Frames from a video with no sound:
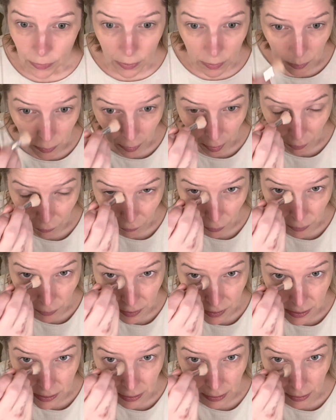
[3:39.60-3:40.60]
But
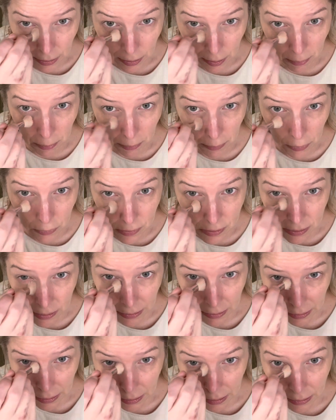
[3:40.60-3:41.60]
focusing mostly
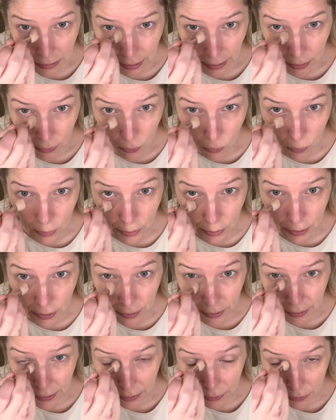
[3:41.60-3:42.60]
in that corner,
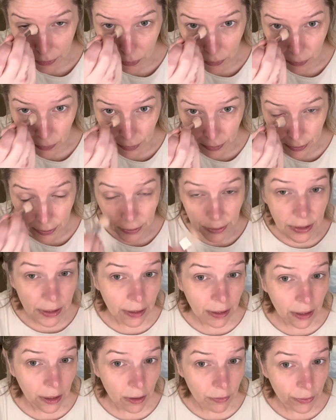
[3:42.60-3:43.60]
inner corner, to
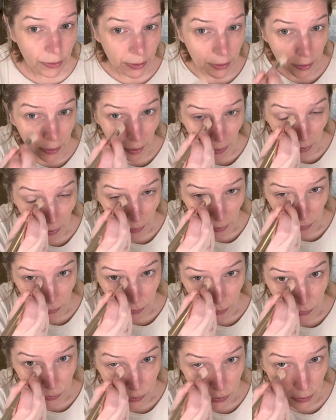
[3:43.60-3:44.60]
cover
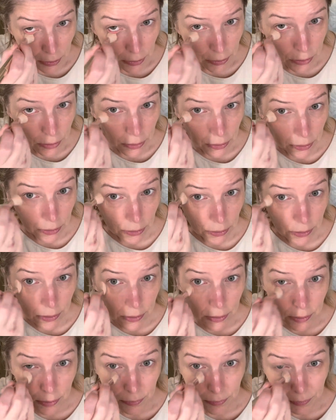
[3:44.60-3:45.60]
those dark circles.